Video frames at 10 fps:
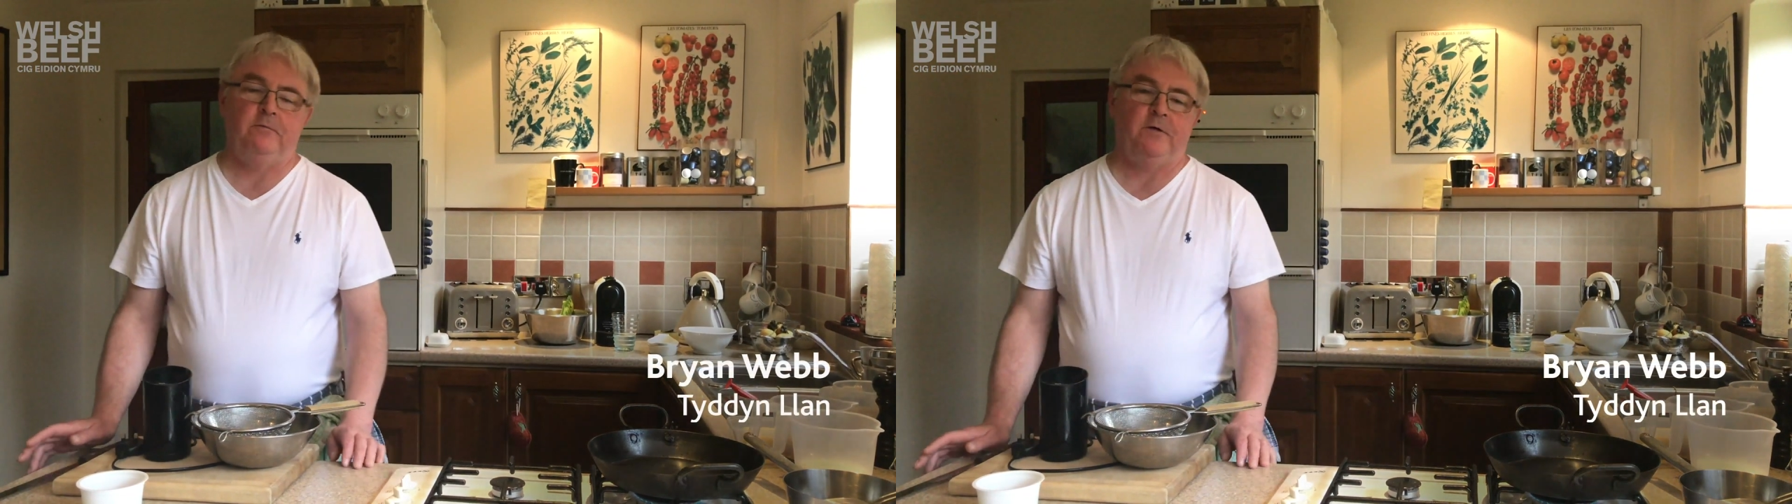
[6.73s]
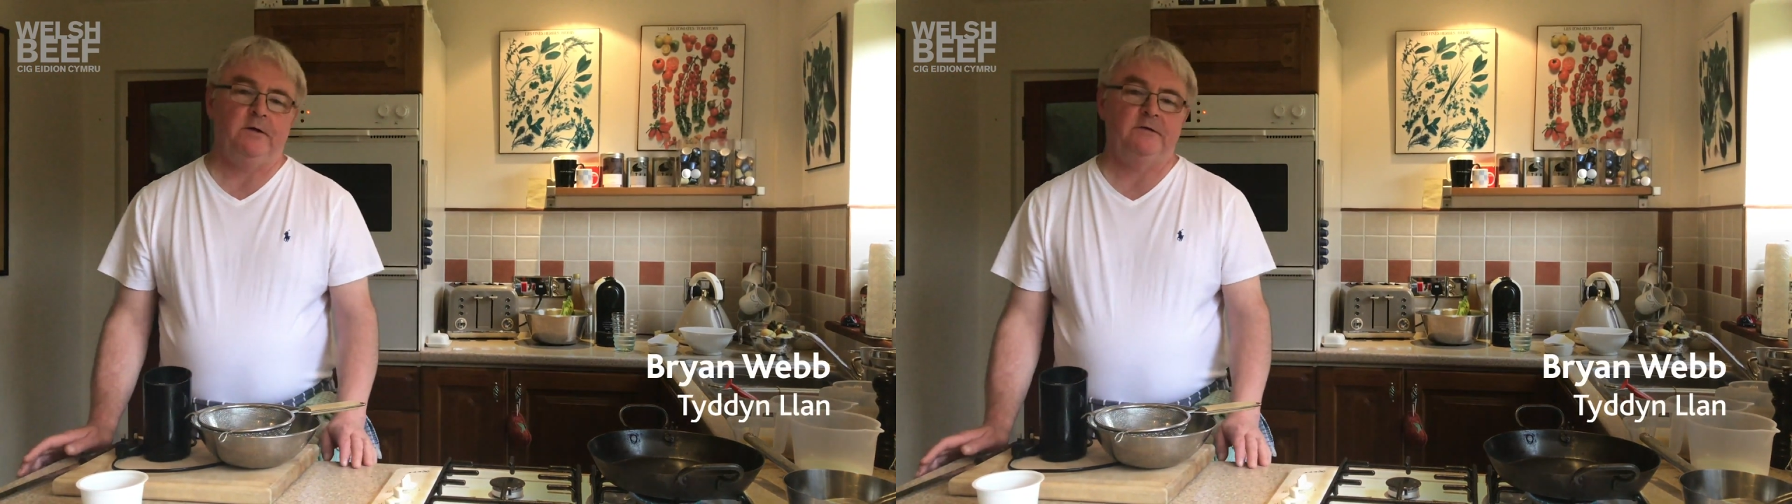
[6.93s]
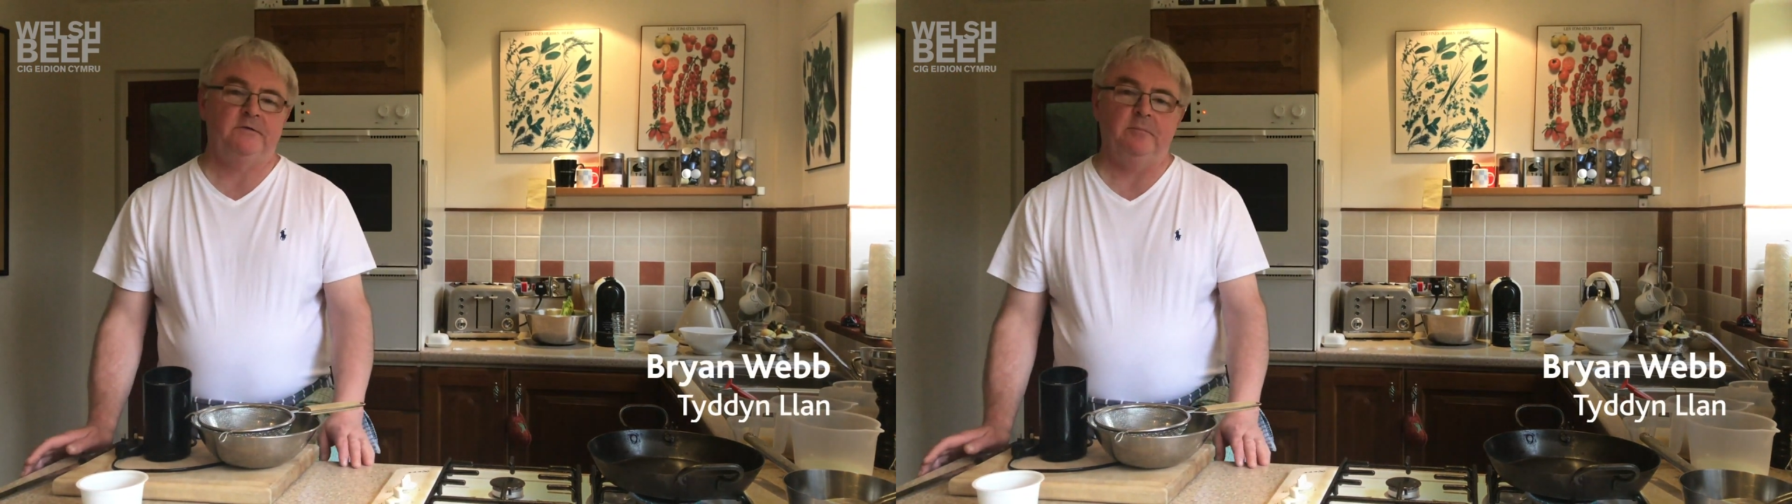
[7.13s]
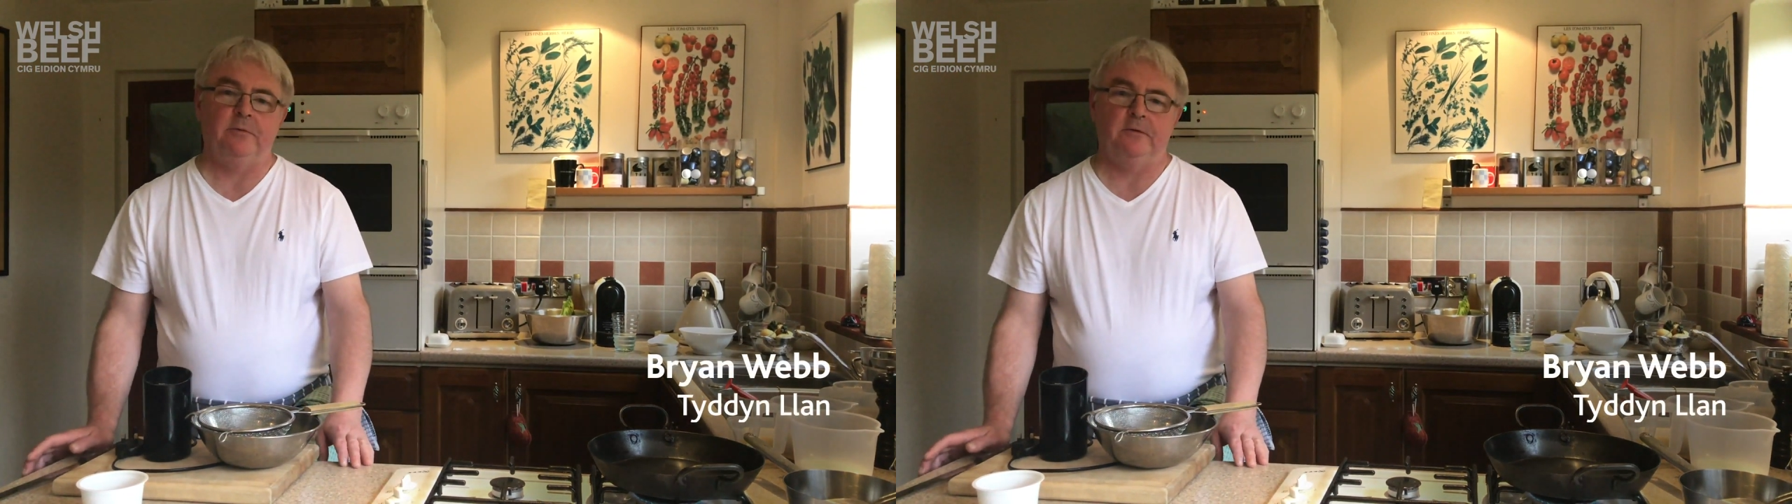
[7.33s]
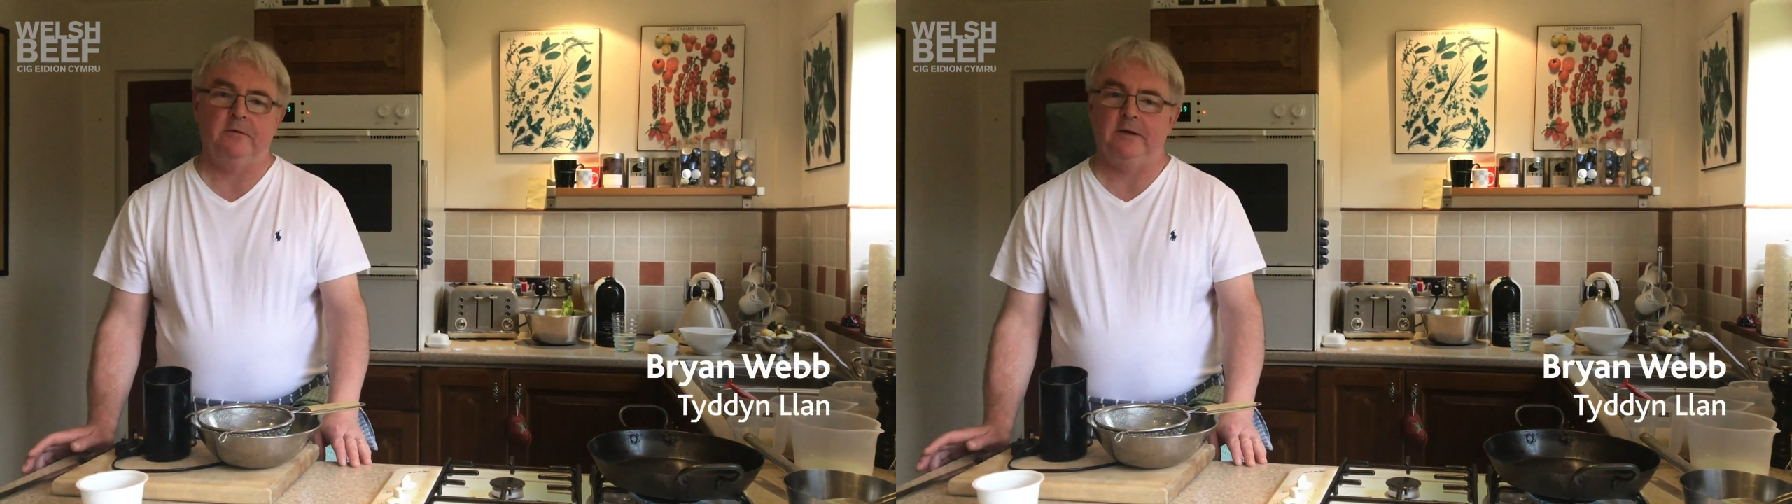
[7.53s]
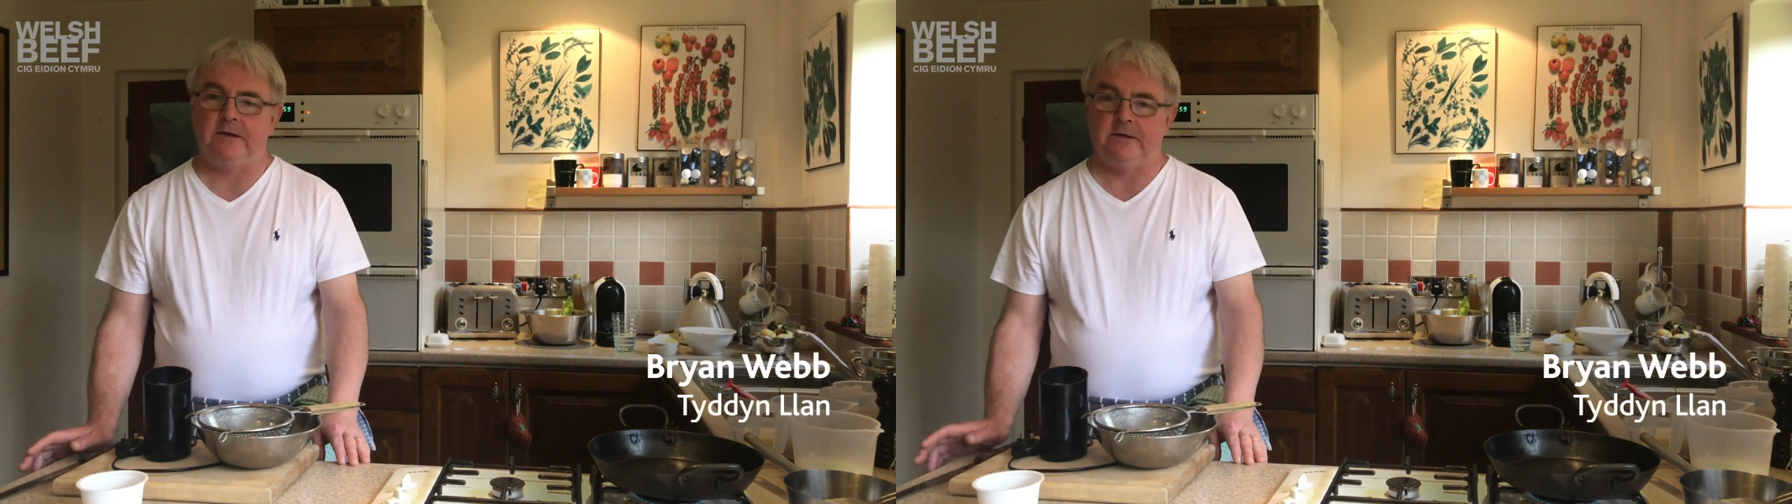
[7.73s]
Very simple,